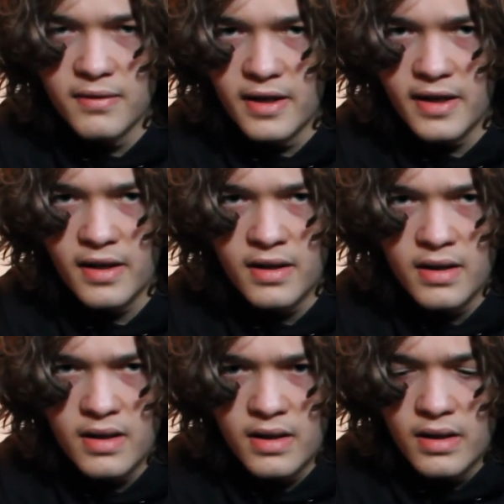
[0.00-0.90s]
right?
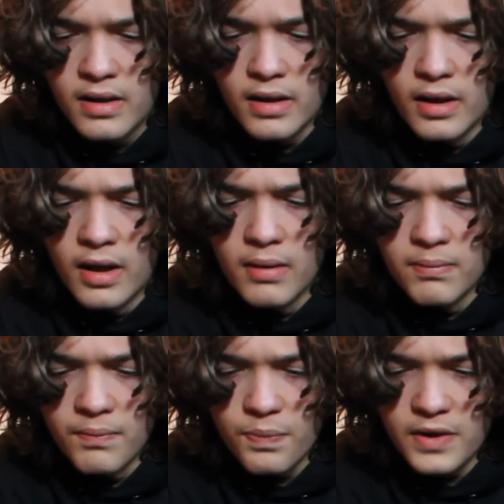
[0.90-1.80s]

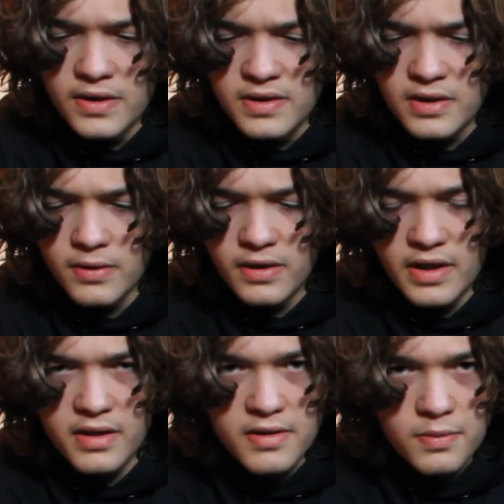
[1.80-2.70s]
And so our nails